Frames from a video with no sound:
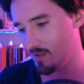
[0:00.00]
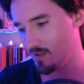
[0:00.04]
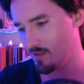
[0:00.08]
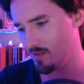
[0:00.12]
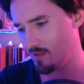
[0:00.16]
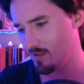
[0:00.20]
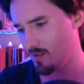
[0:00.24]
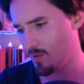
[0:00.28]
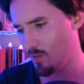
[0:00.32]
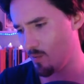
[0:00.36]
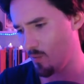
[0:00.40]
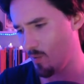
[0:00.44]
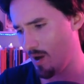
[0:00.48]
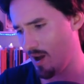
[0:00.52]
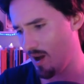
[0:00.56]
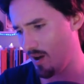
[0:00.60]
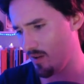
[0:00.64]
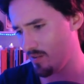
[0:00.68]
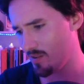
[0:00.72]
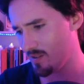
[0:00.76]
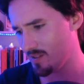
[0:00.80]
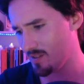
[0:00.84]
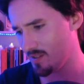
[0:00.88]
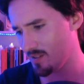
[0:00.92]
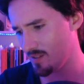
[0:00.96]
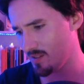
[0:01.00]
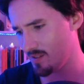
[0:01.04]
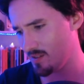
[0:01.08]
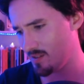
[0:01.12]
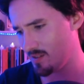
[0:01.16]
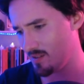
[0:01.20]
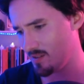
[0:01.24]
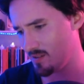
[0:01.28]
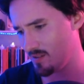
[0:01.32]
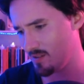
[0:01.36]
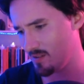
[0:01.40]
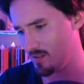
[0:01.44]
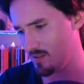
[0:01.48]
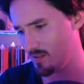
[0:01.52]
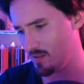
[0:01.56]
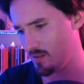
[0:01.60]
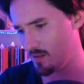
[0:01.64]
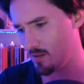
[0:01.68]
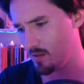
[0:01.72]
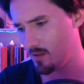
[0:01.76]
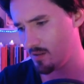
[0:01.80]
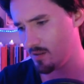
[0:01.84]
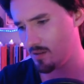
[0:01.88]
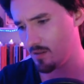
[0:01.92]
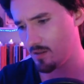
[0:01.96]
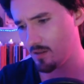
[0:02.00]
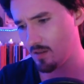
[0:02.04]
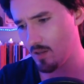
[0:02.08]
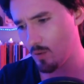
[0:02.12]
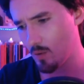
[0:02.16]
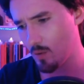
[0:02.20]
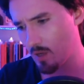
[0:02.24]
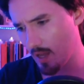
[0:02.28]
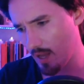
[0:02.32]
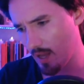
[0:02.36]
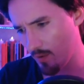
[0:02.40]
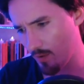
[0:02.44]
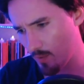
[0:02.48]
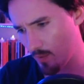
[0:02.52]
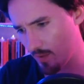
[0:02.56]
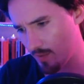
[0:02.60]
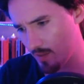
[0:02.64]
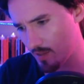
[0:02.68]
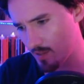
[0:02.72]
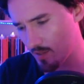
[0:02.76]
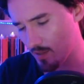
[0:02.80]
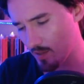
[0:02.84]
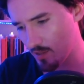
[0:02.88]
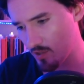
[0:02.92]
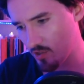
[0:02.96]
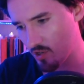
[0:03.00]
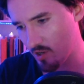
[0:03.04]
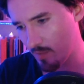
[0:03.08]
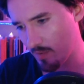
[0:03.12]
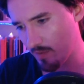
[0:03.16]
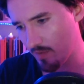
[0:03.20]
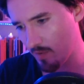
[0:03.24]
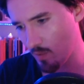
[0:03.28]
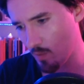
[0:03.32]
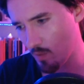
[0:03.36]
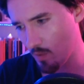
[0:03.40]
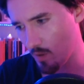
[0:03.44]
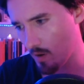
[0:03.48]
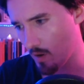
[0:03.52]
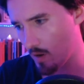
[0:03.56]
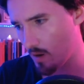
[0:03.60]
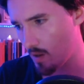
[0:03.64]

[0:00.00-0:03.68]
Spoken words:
Oh wow, this is... You can read this on stream if you want.